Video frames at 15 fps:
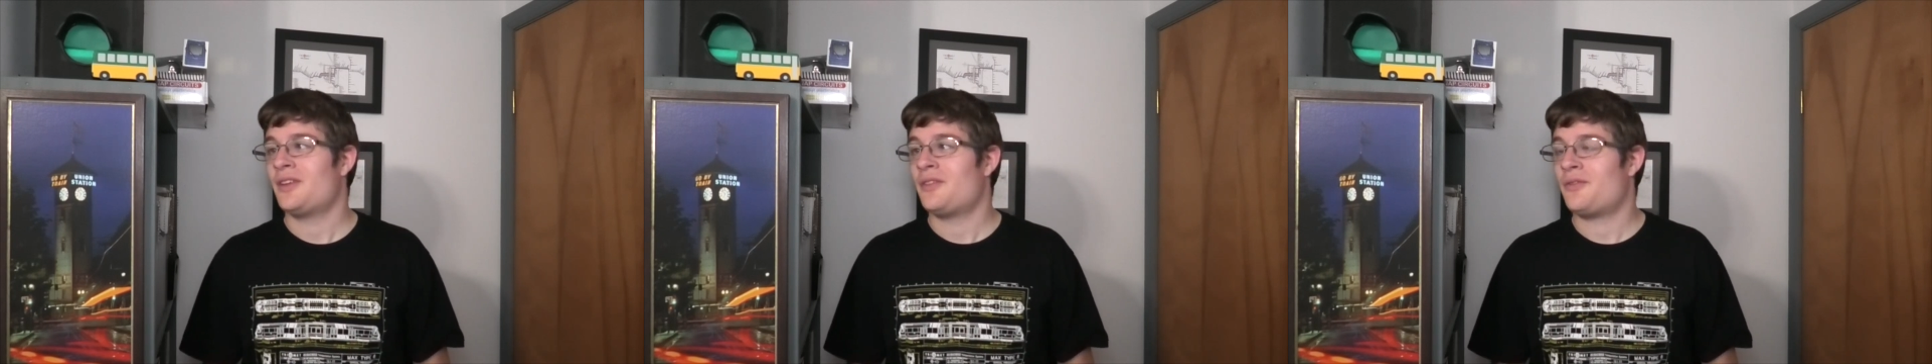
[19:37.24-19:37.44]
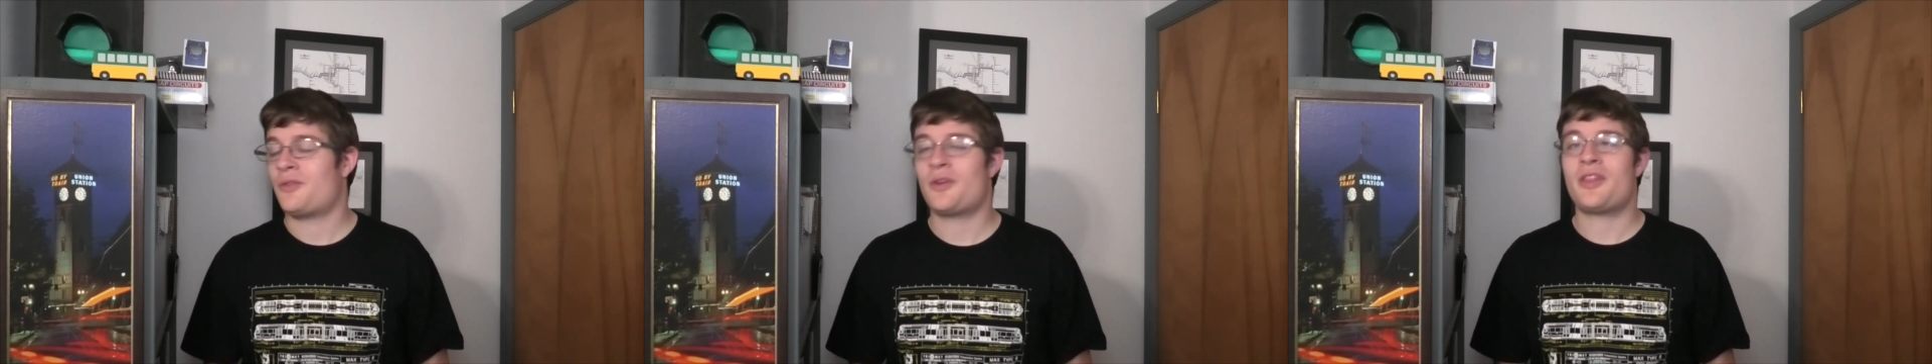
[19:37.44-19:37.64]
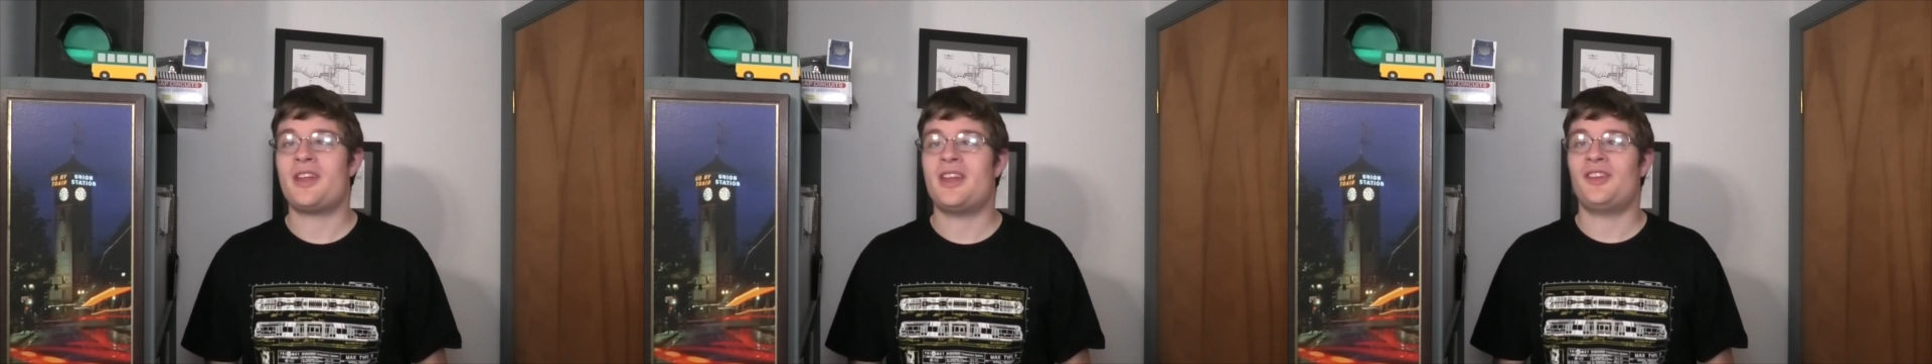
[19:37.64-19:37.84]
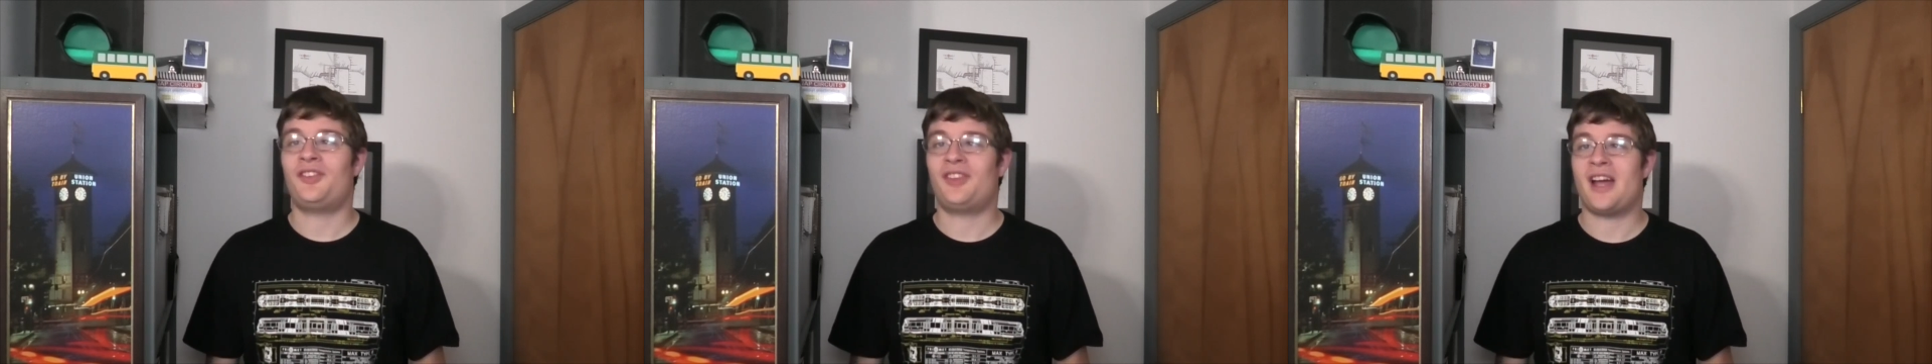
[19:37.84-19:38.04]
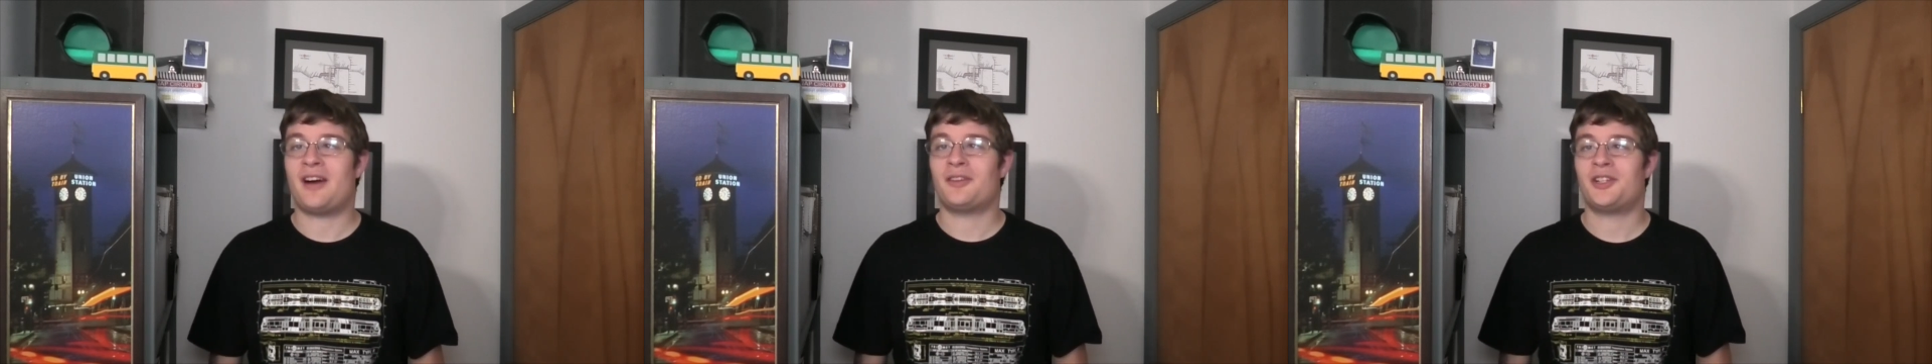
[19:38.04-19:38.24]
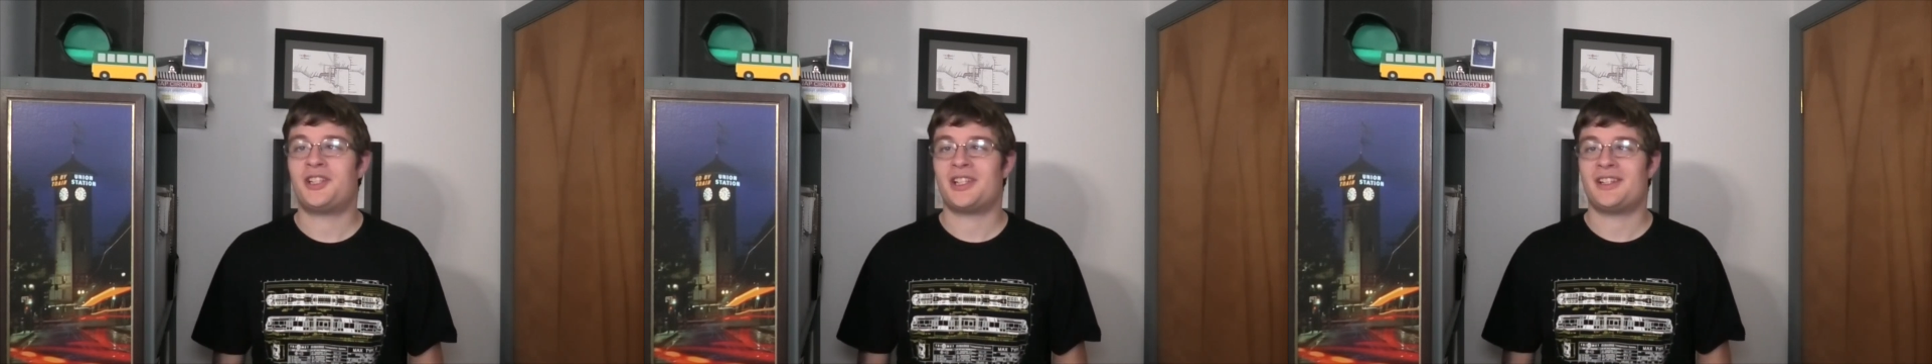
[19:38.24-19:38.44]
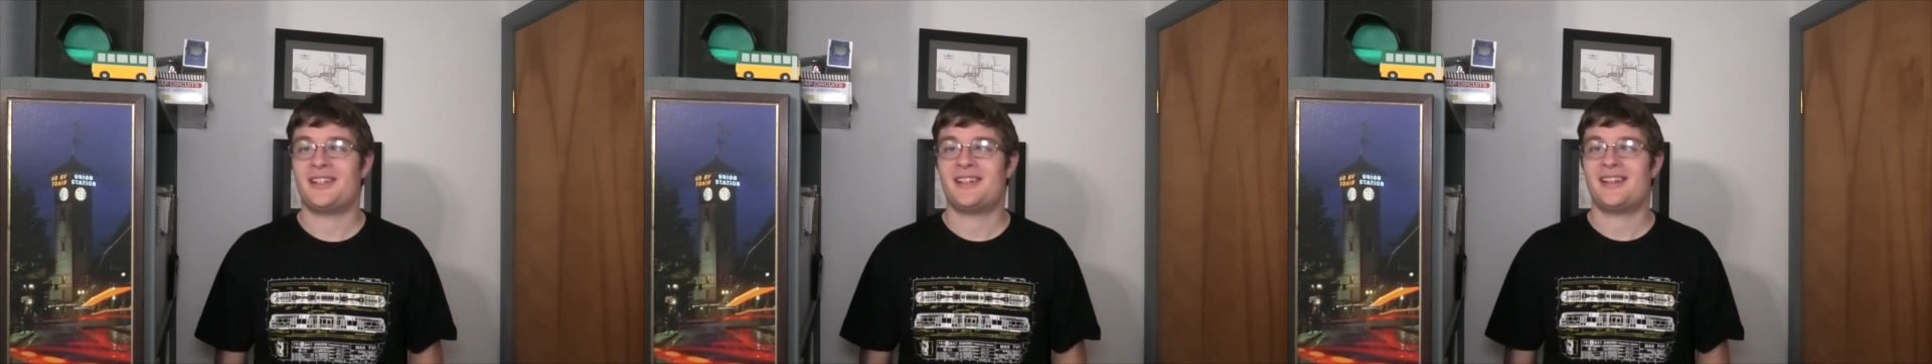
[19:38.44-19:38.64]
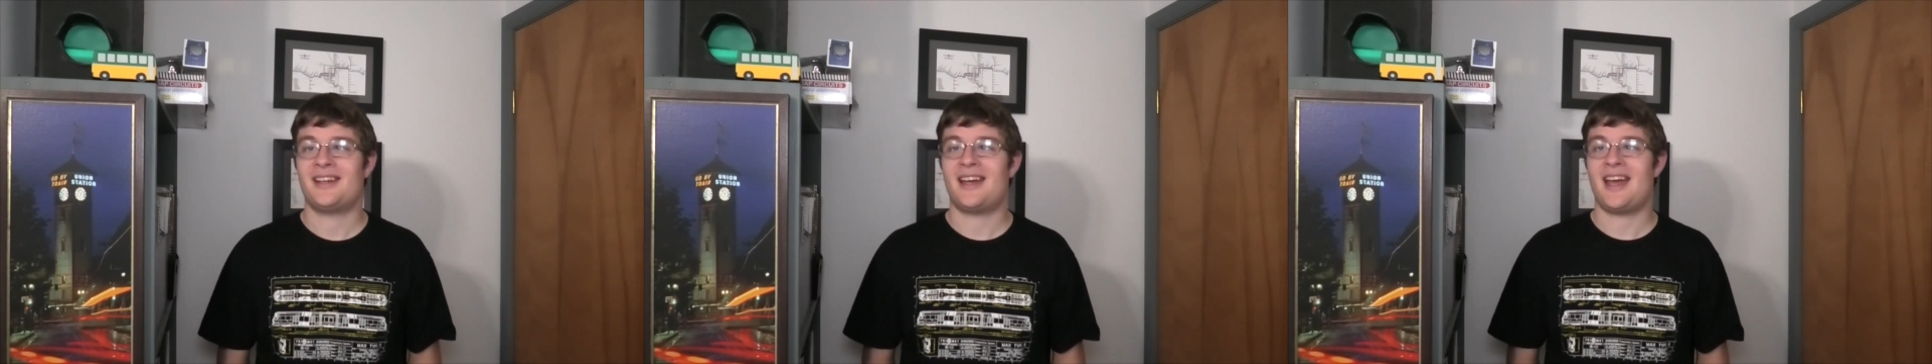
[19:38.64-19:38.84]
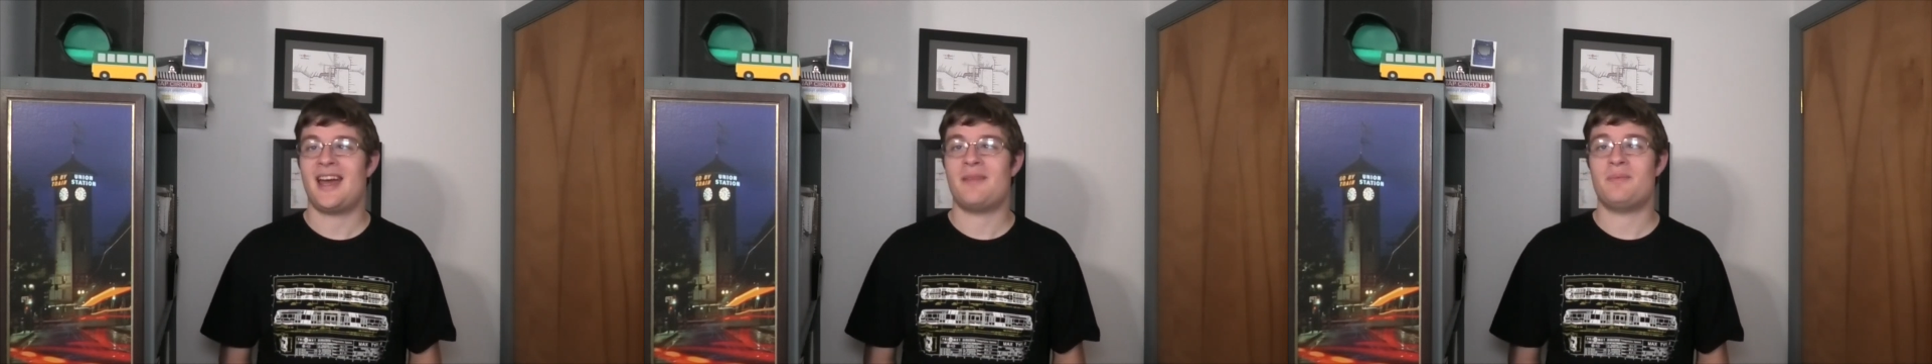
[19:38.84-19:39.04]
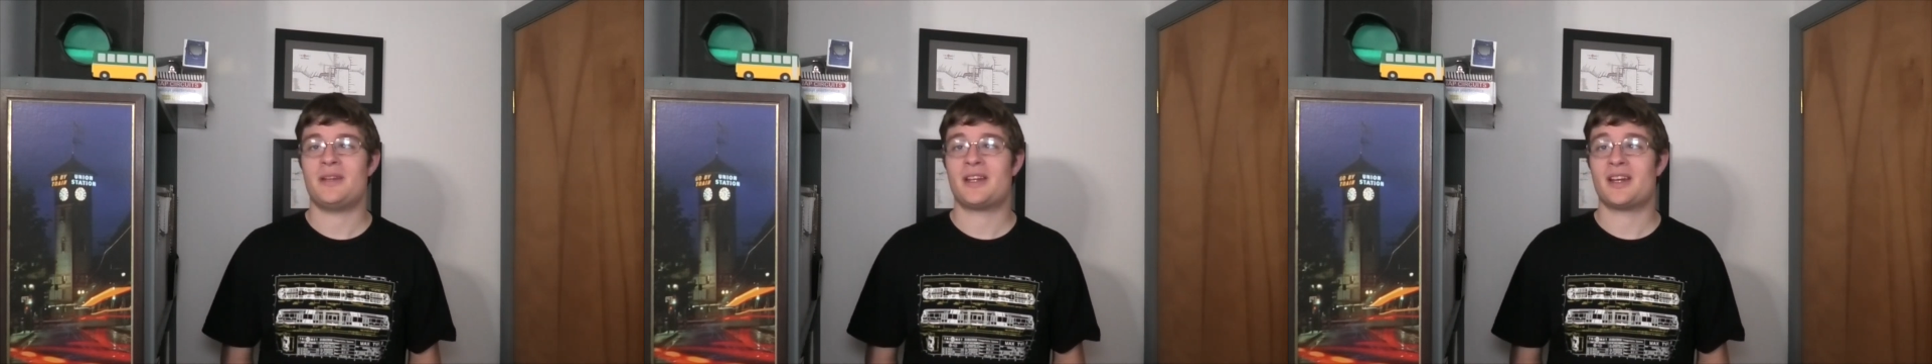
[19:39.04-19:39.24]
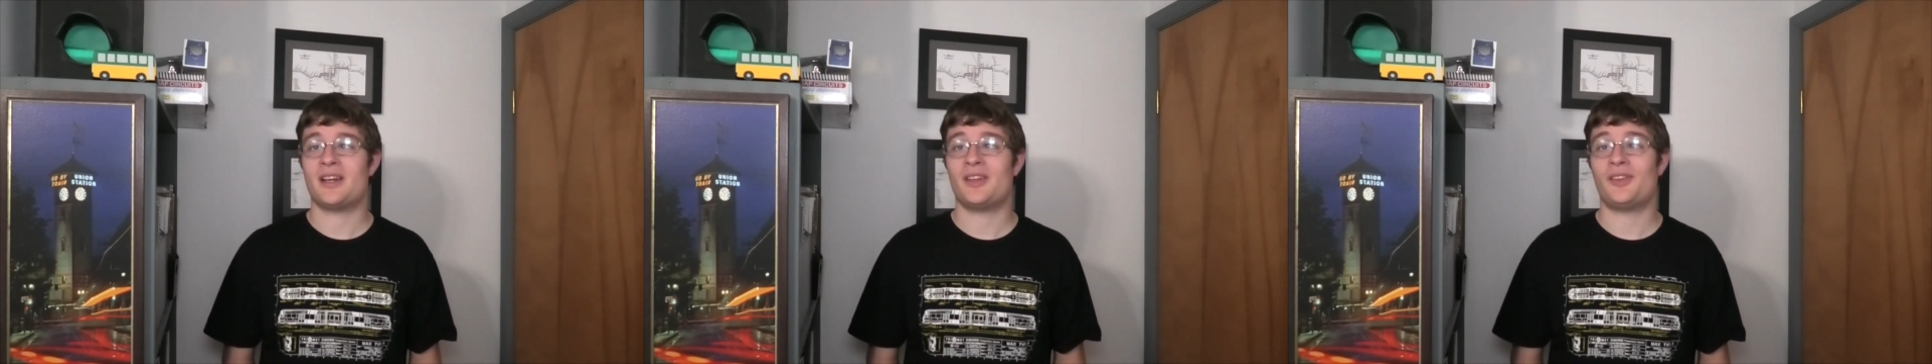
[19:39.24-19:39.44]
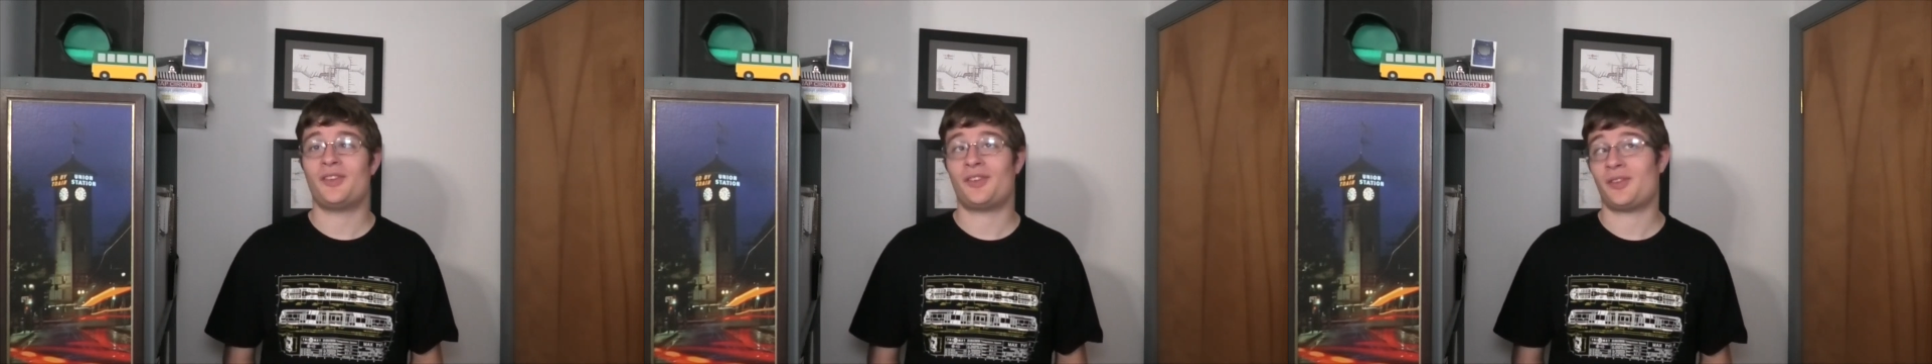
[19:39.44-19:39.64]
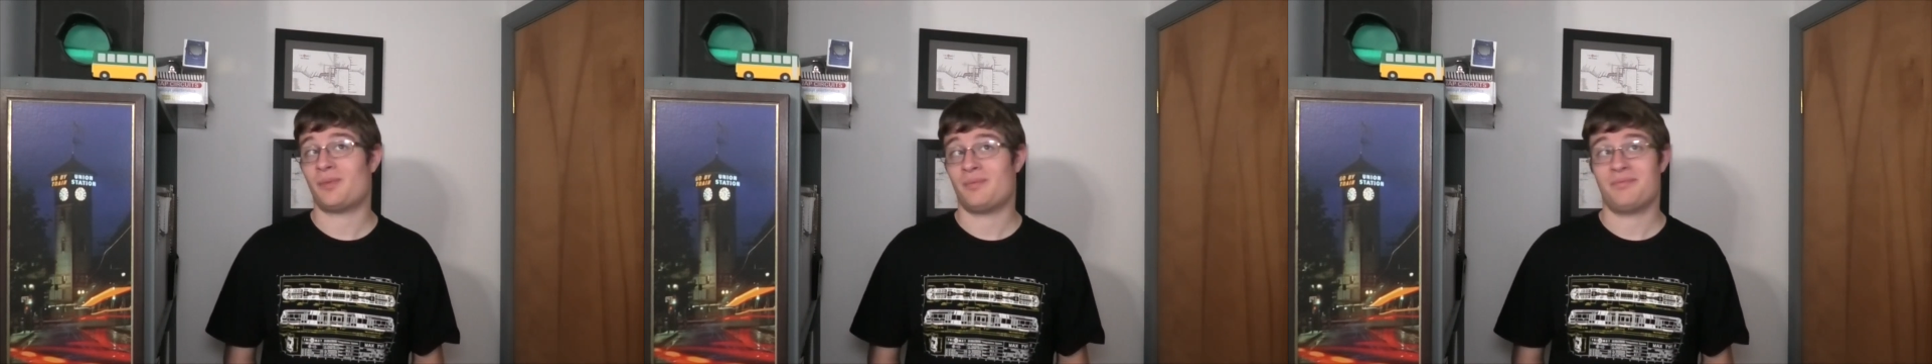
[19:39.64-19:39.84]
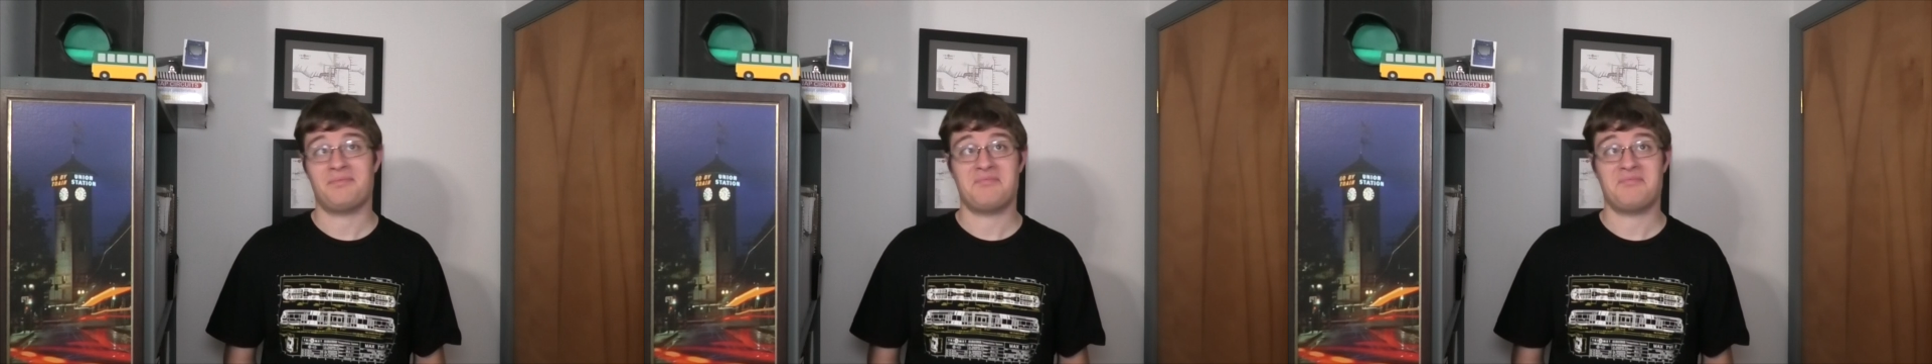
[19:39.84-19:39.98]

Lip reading: For the nostalgia, and because